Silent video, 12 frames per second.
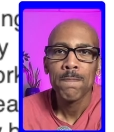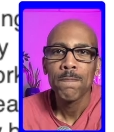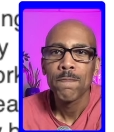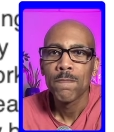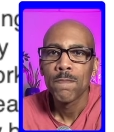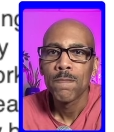
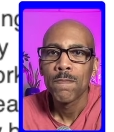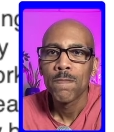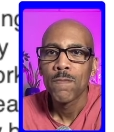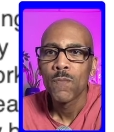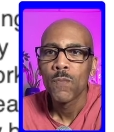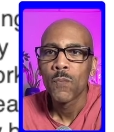
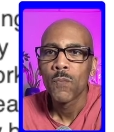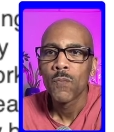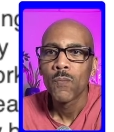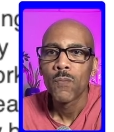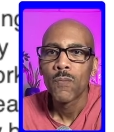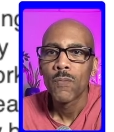
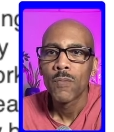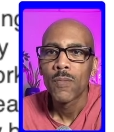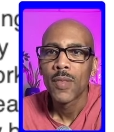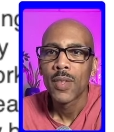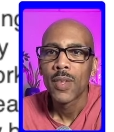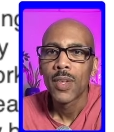
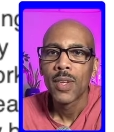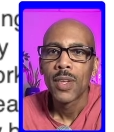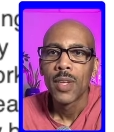(silence)